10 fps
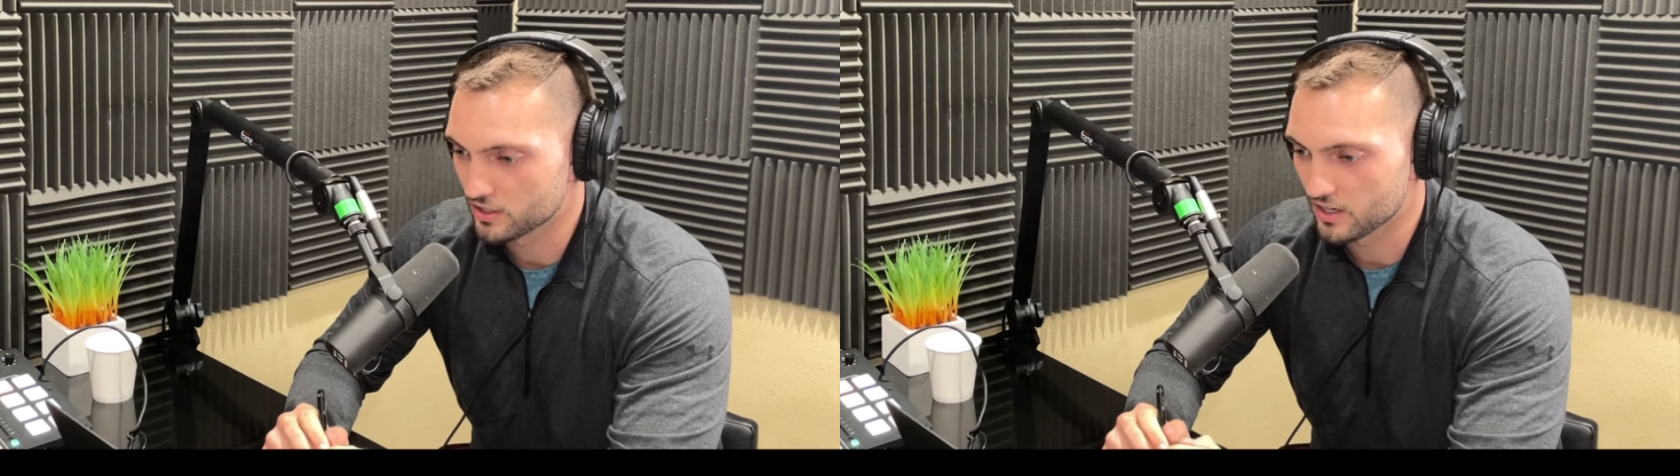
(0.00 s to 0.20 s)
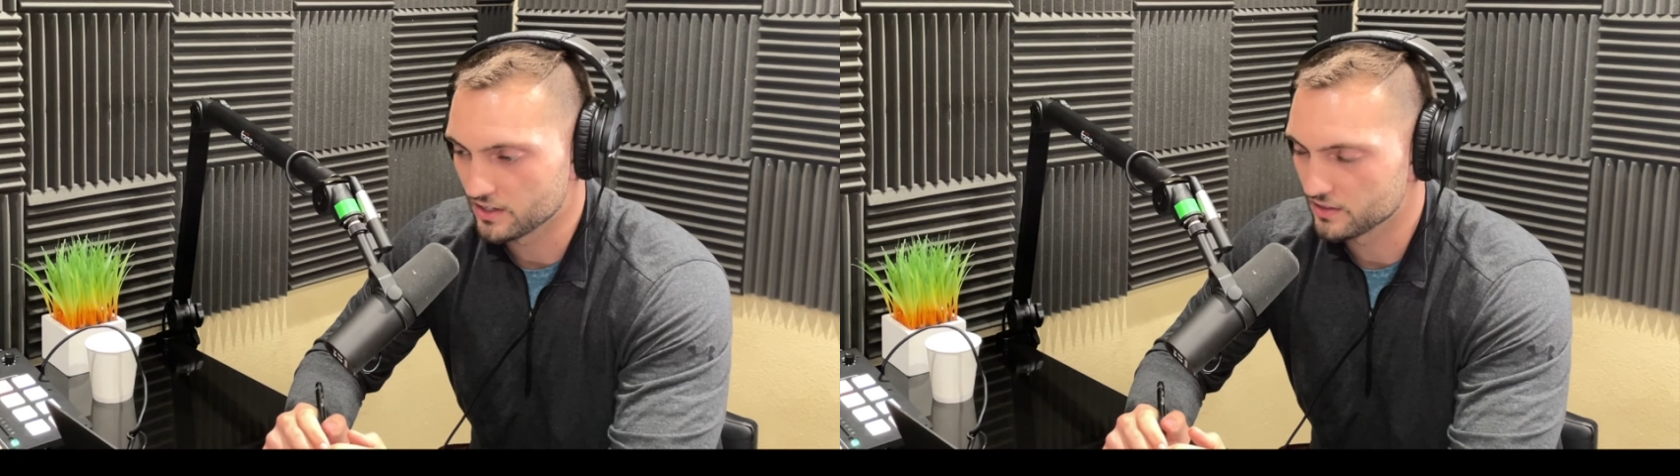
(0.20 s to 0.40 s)

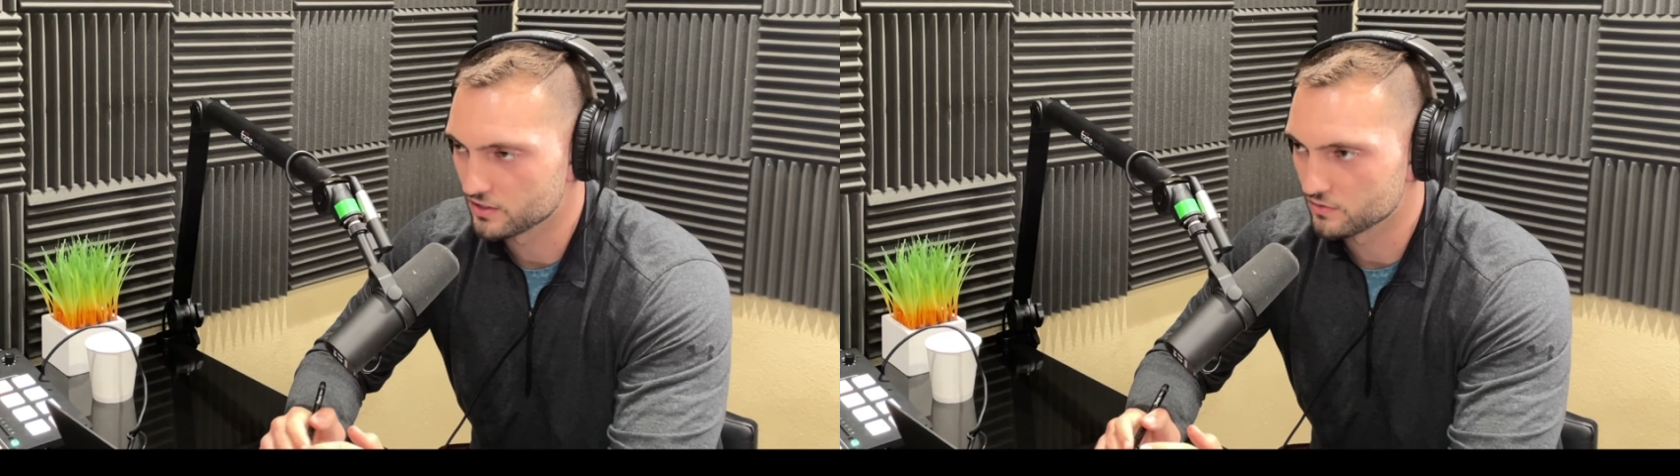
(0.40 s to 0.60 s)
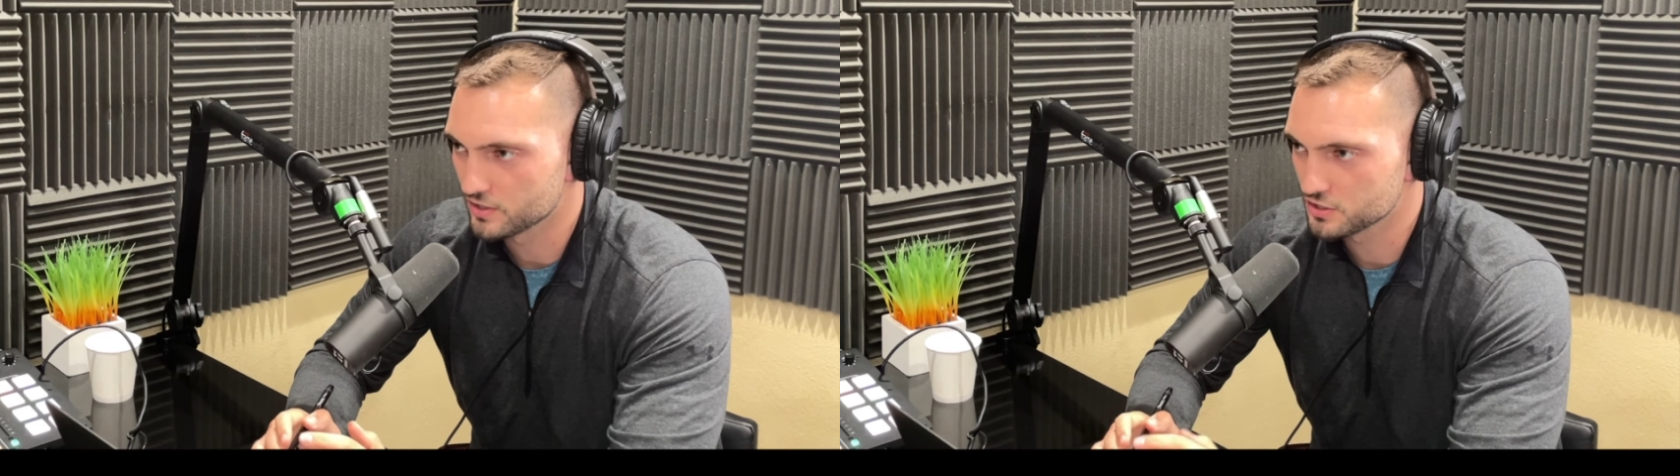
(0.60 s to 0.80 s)
cutting the
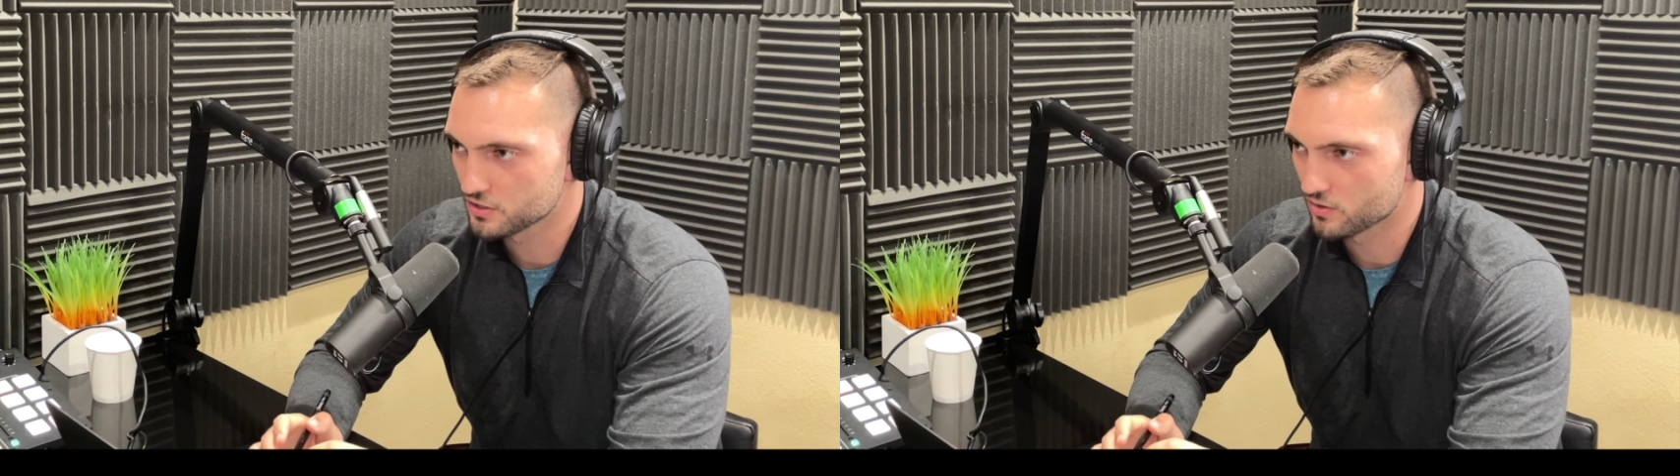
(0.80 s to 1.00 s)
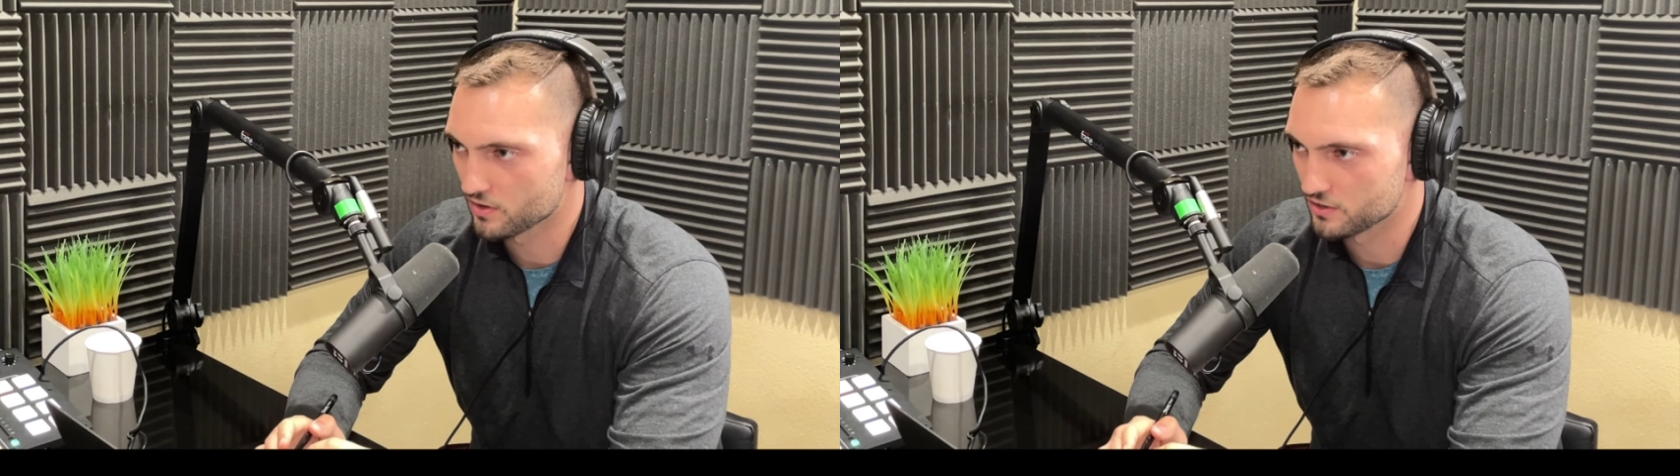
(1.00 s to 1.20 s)

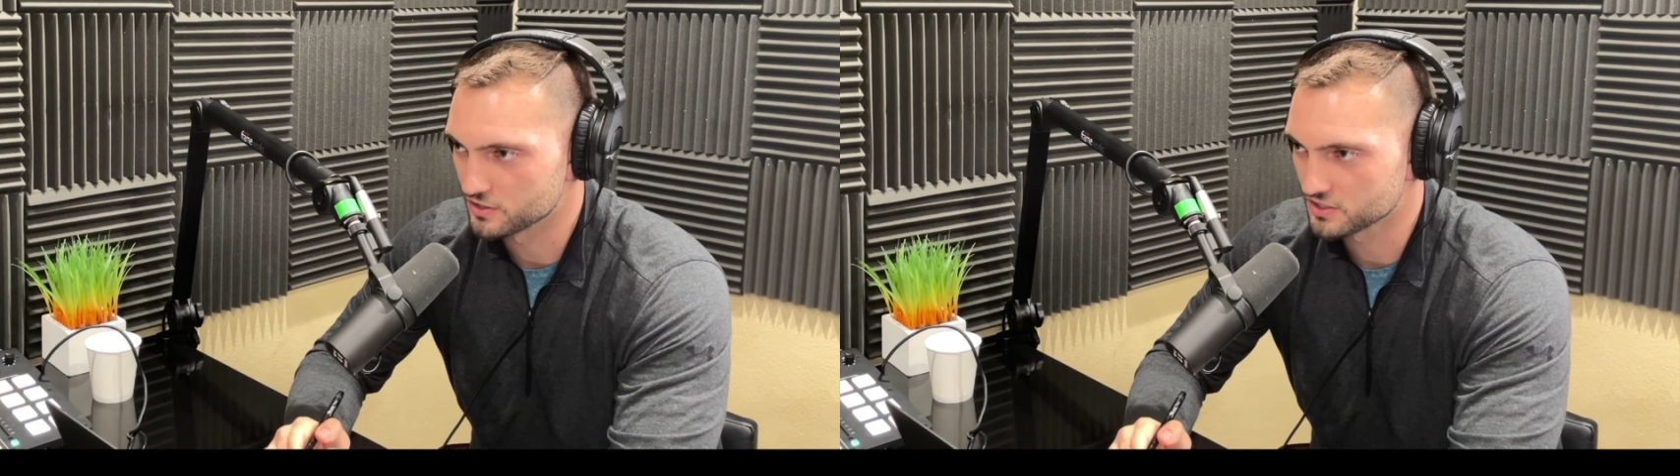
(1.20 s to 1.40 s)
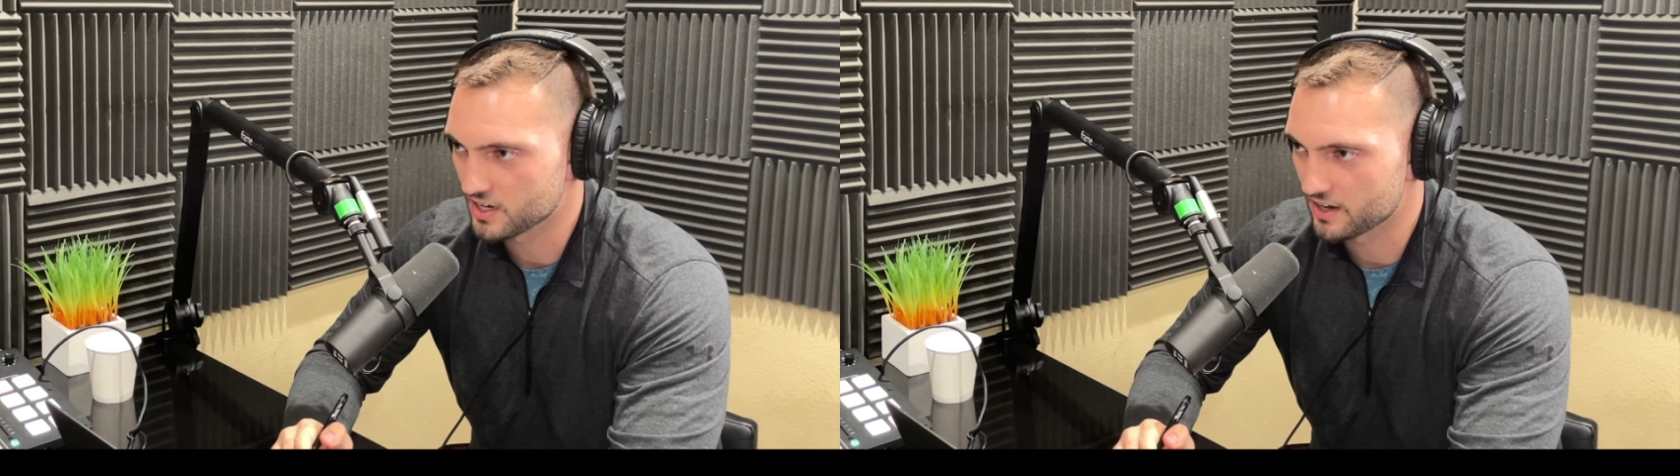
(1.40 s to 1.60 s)
division or they're
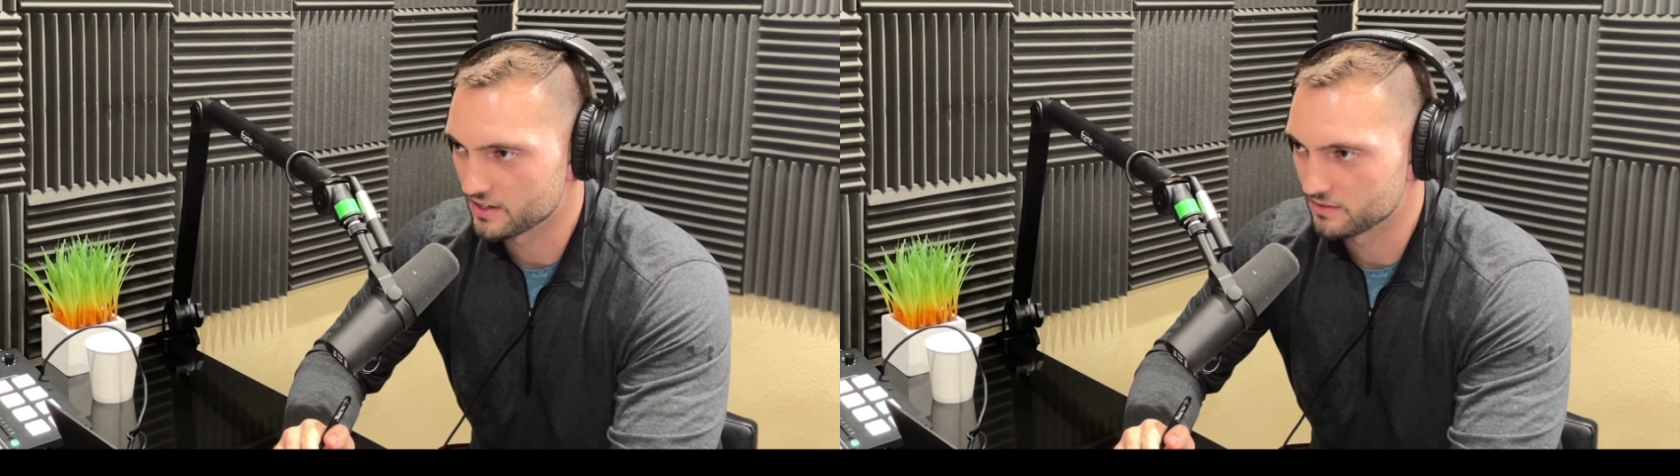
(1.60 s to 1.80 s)
just kind of?